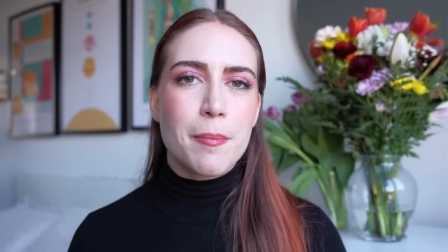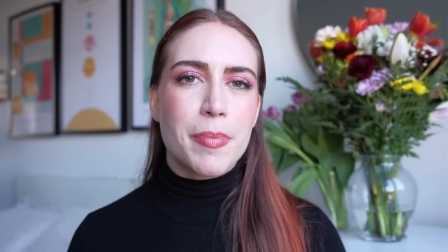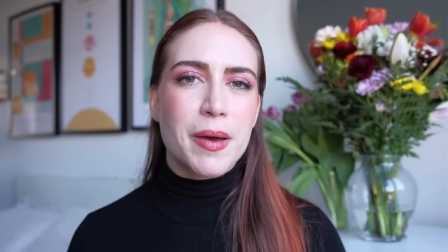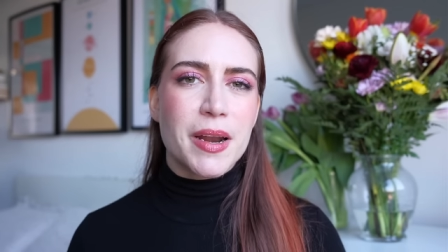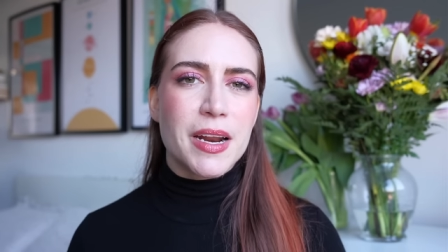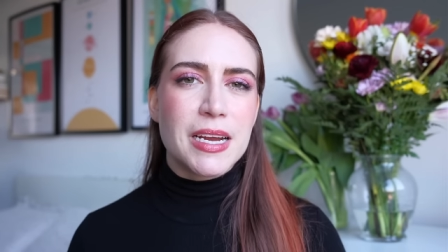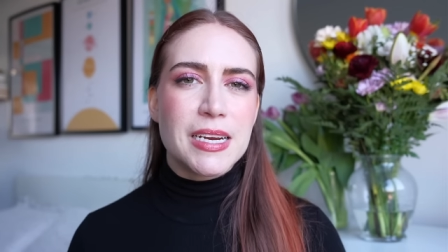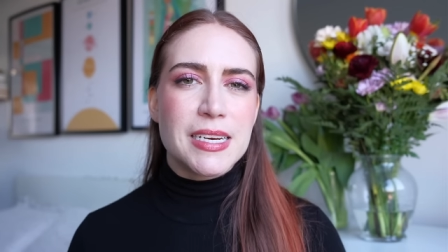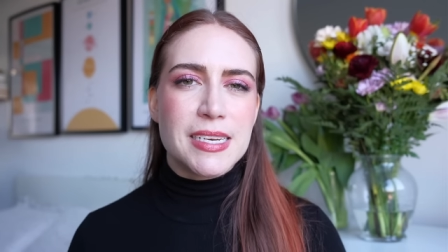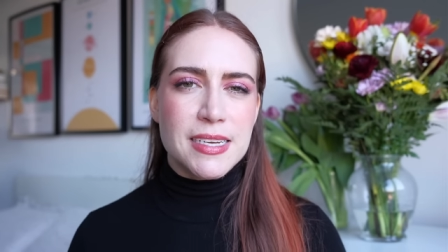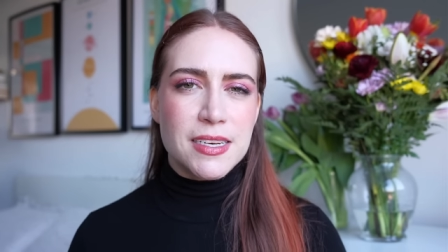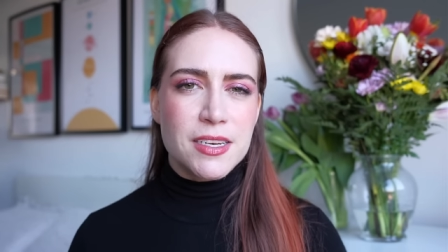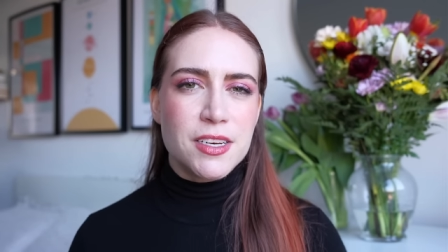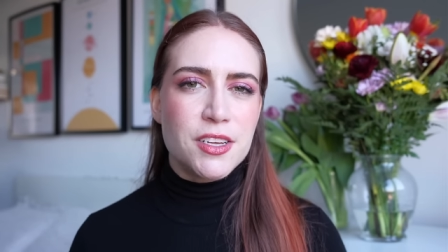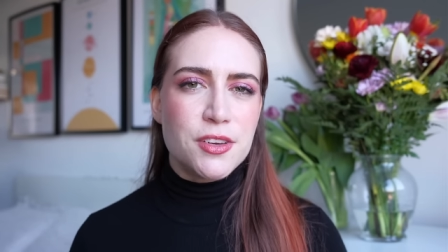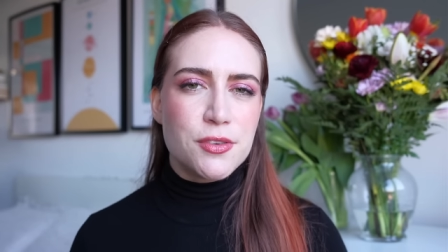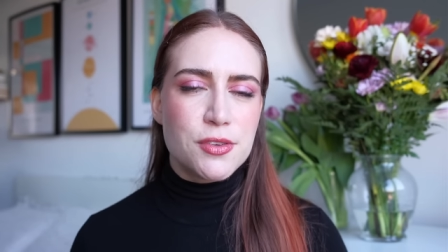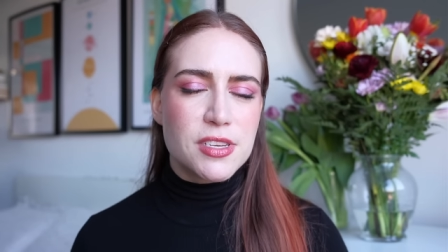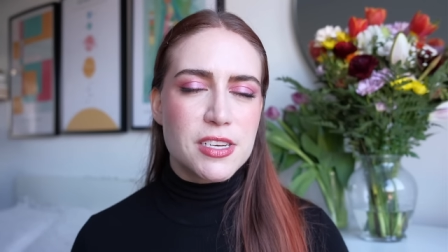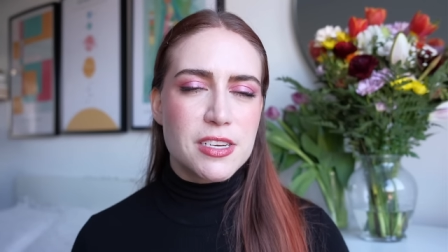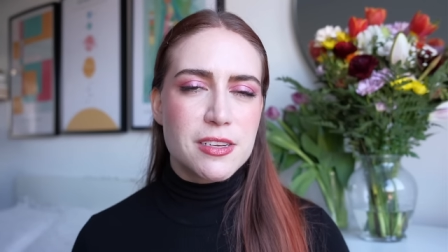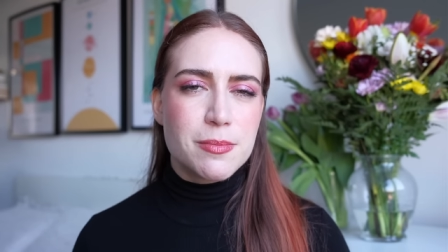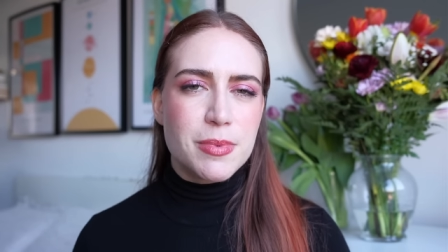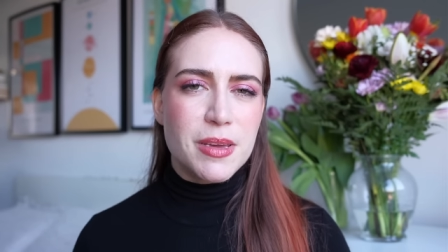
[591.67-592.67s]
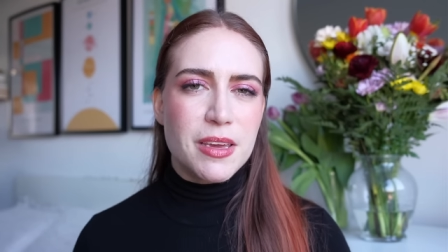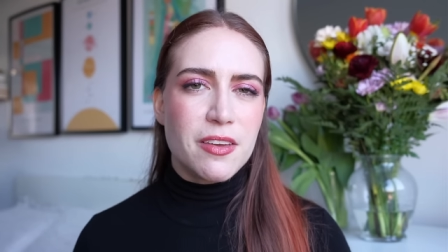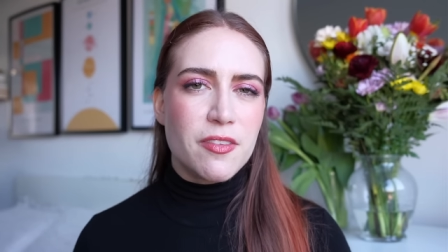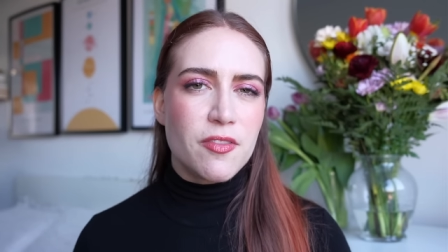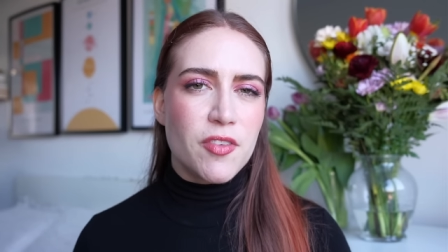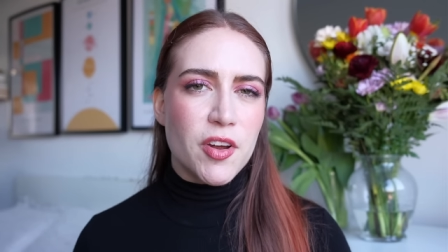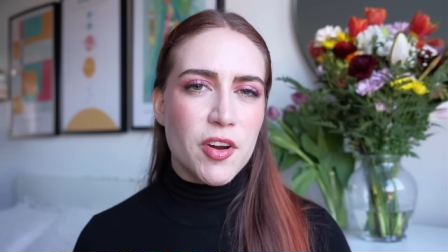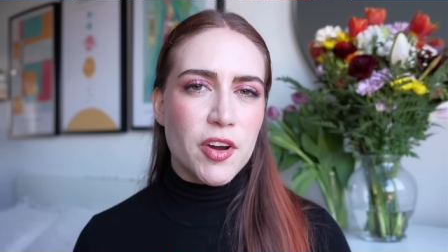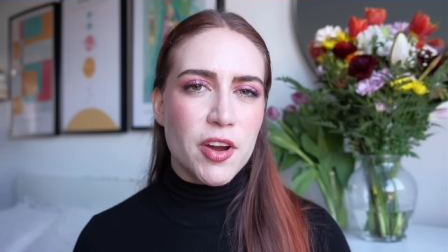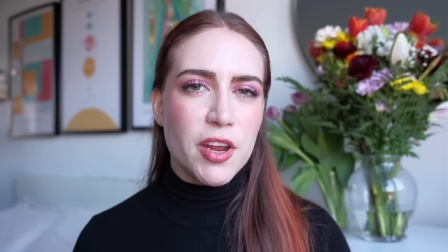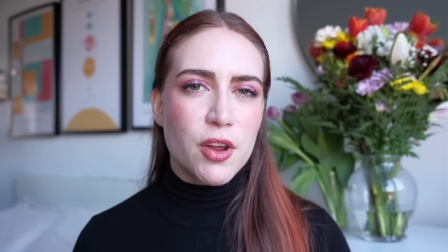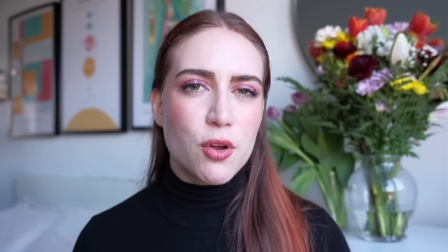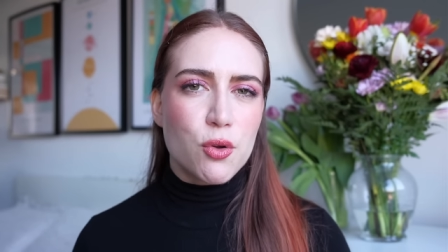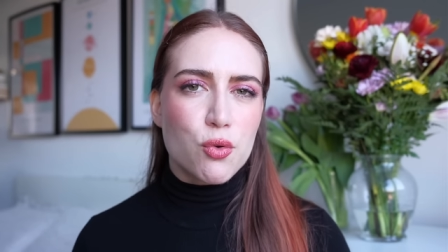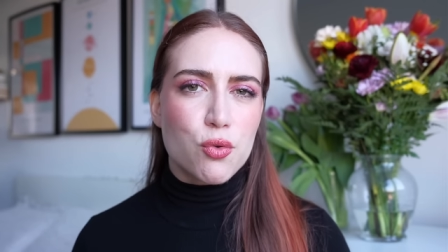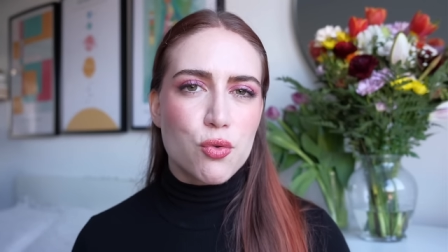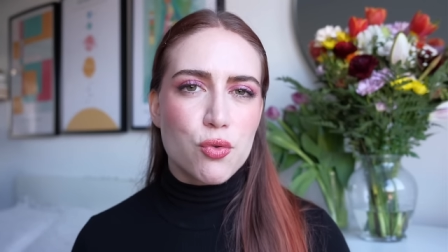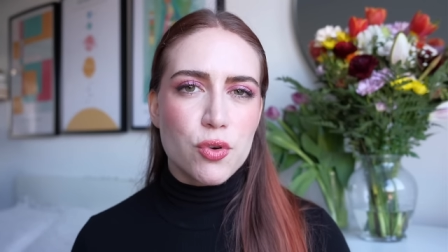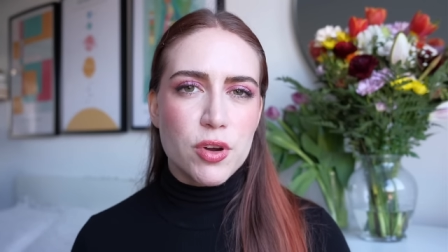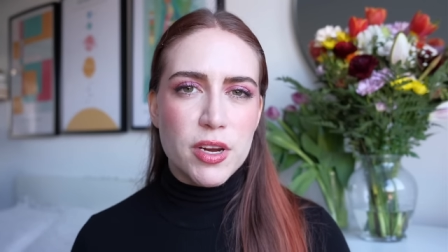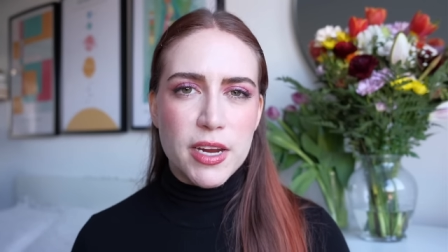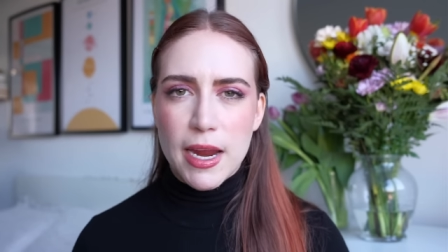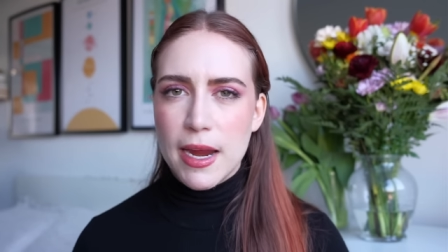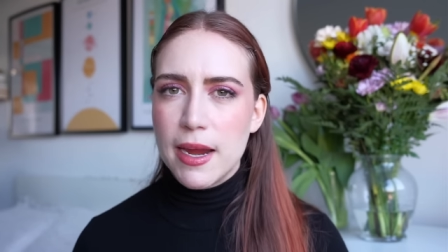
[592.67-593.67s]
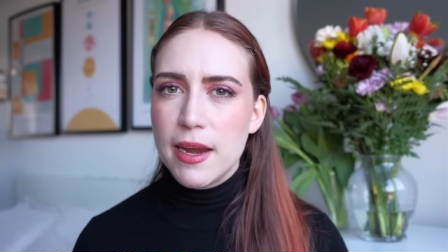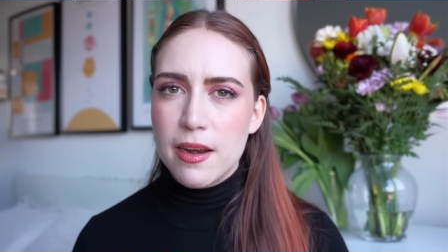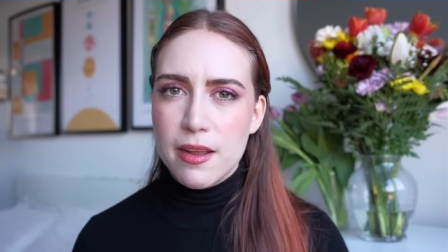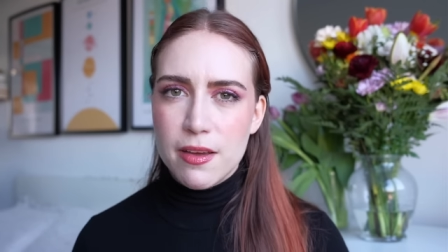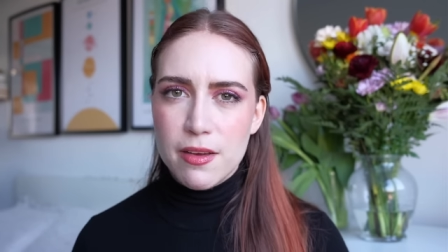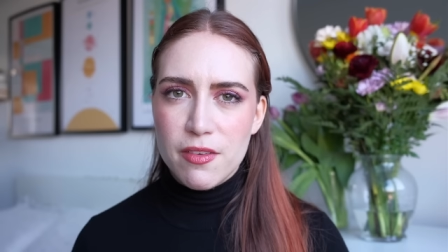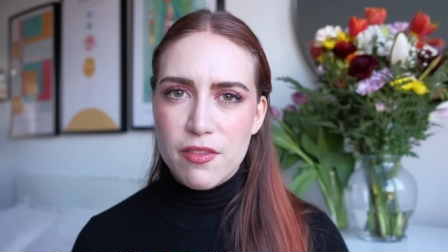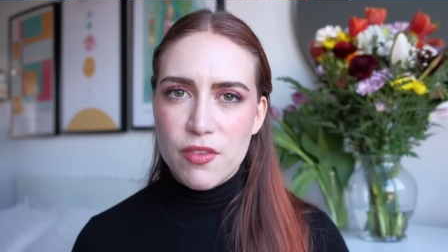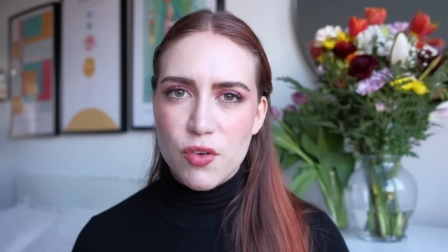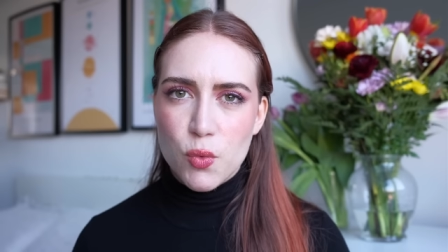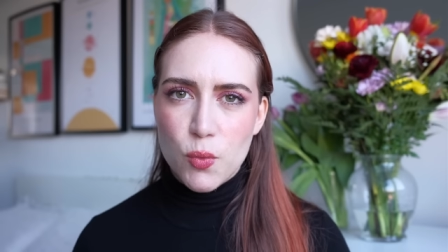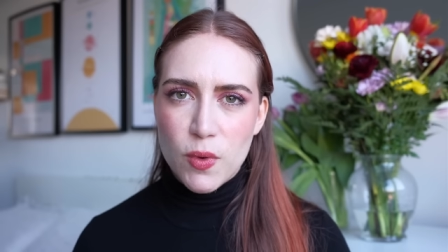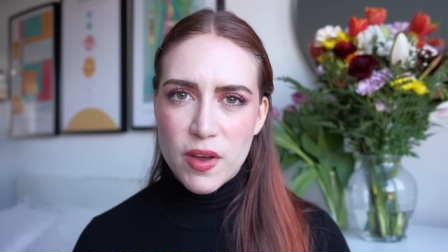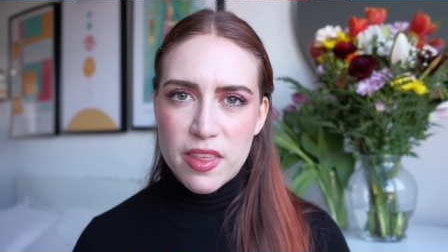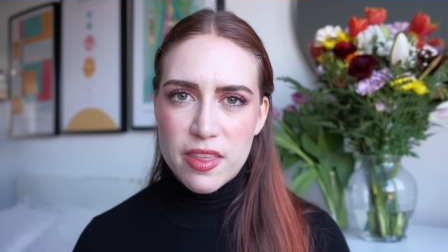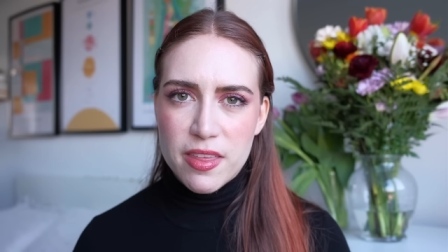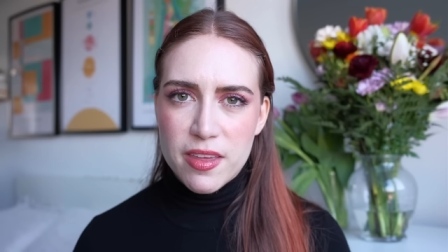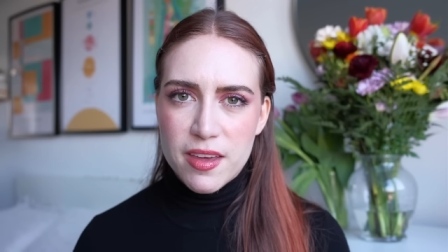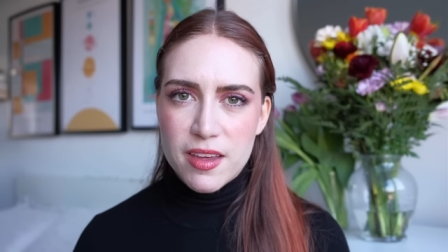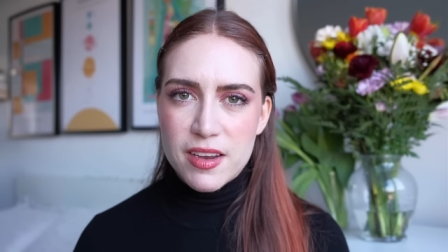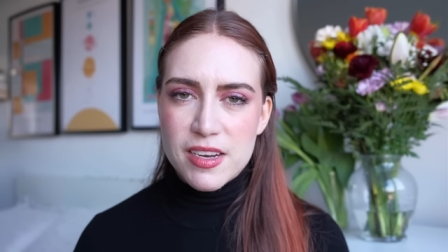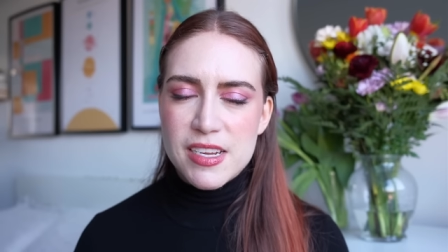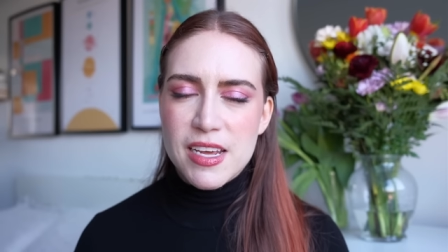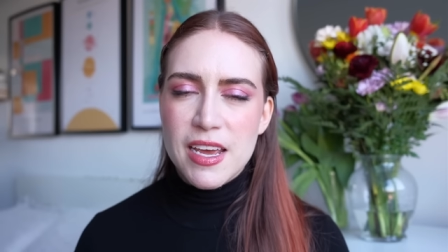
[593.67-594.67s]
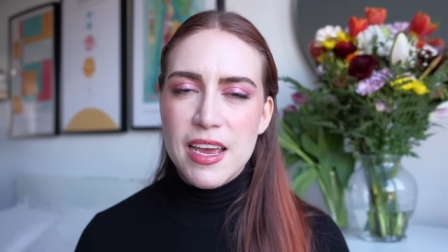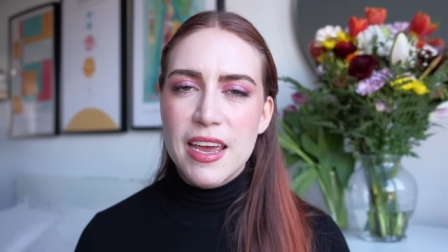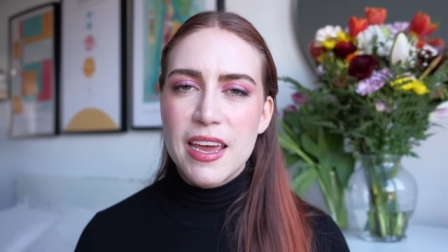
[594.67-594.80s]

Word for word: but I didn't used to be very creative with it.